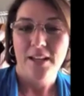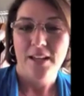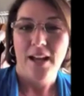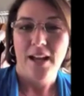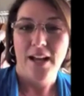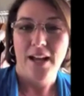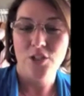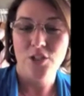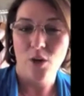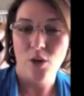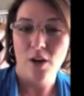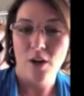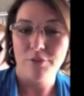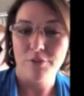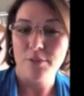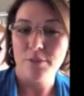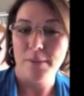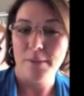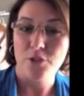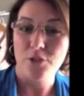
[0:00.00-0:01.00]
I do
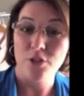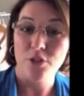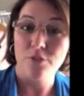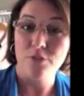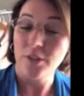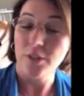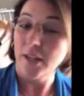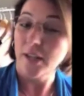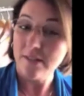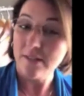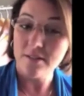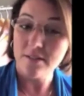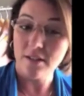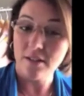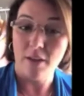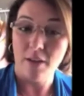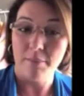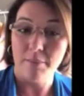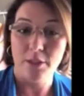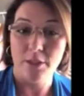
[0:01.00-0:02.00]
offer specials for
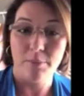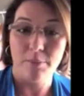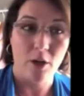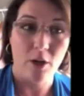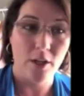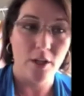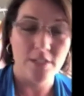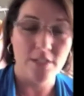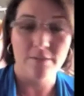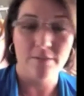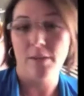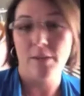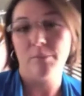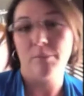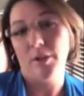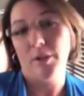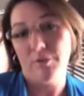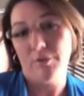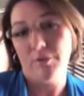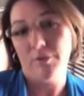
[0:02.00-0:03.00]
guests coming to parties if
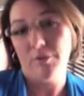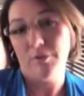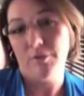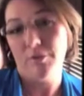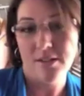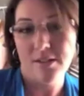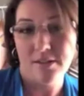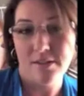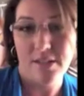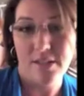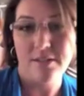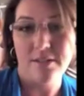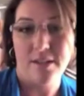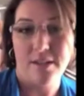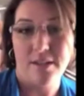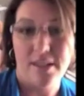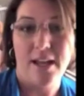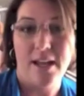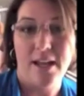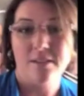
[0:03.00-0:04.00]
they bring friends and things
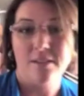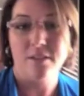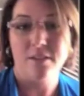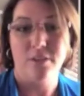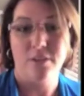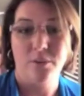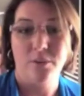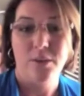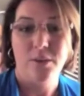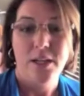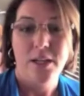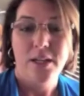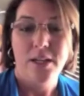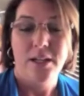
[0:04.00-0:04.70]
like that. So